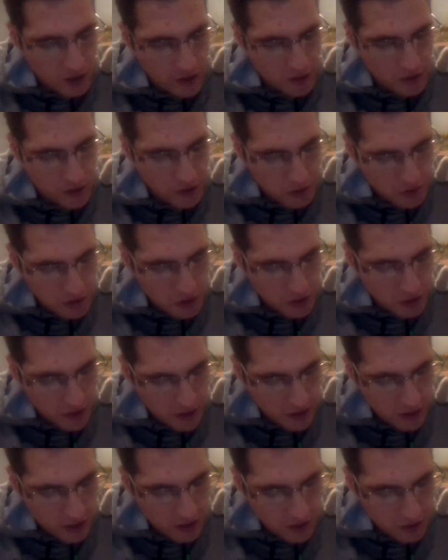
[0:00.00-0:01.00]
So
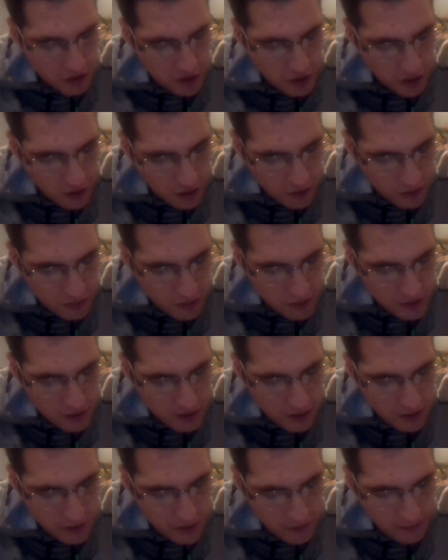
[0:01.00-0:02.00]
Judas chose
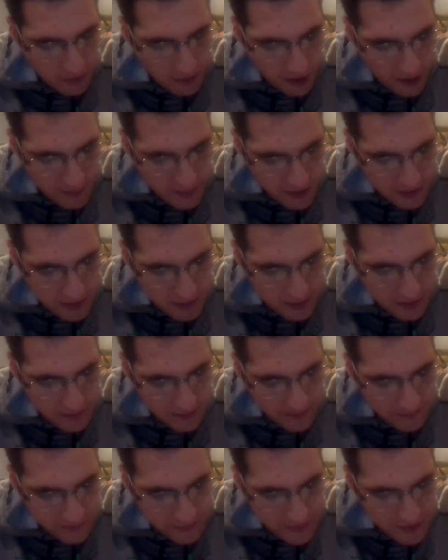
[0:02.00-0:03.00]
Eupolemus,
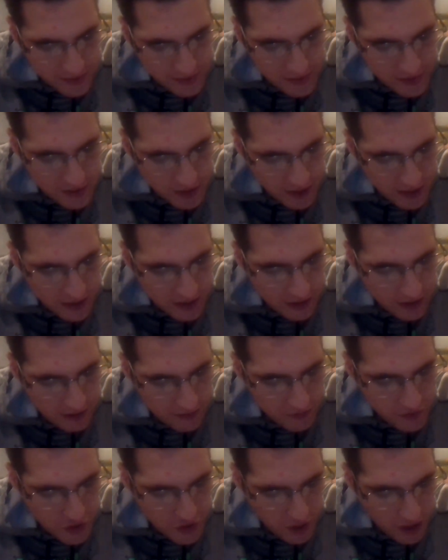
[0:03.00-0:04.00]
the son
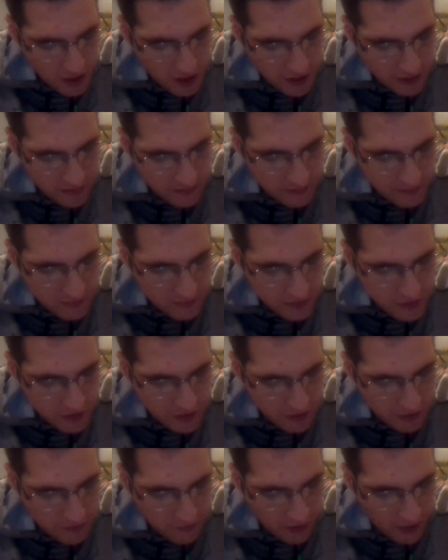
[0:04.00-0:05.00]
of John,
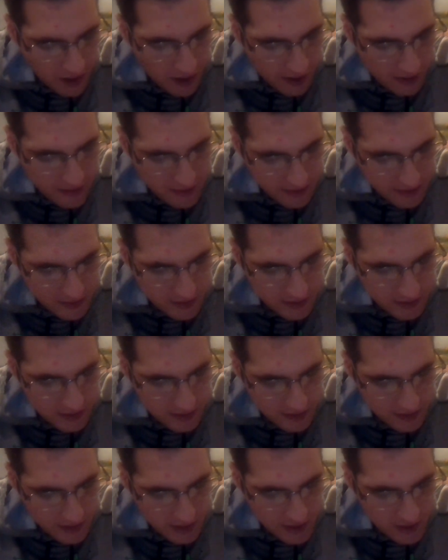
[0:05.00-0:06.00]
son of Achus,
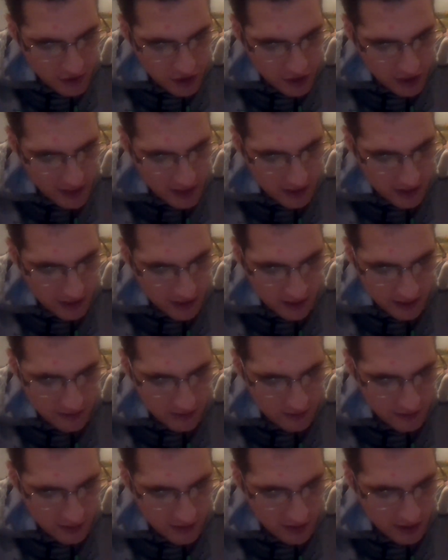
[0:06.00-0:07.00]
and Jason,
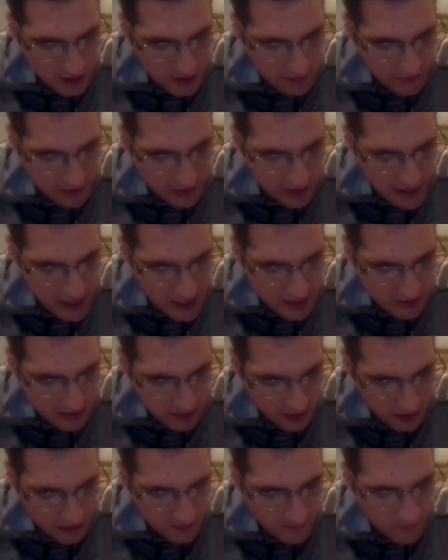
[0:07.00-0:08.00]
the son of
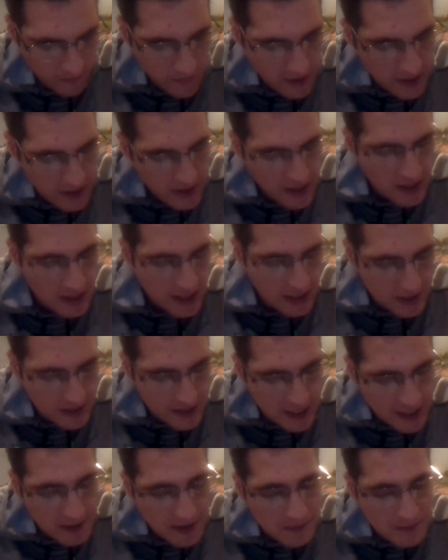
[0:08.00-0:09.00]
Eleazar, and
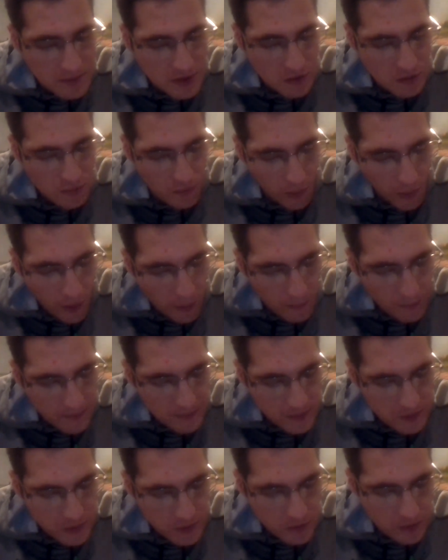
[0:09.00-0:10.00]
sent them to Rome
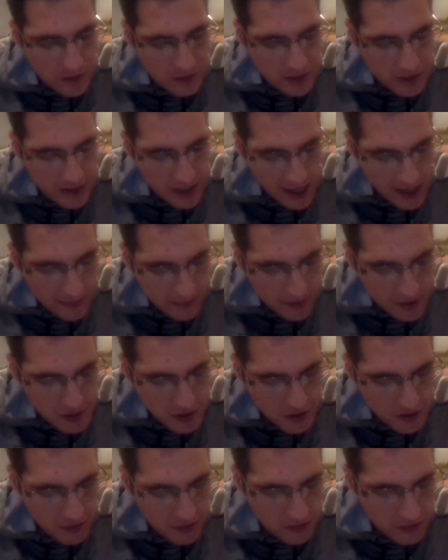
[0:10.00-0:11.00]
to establish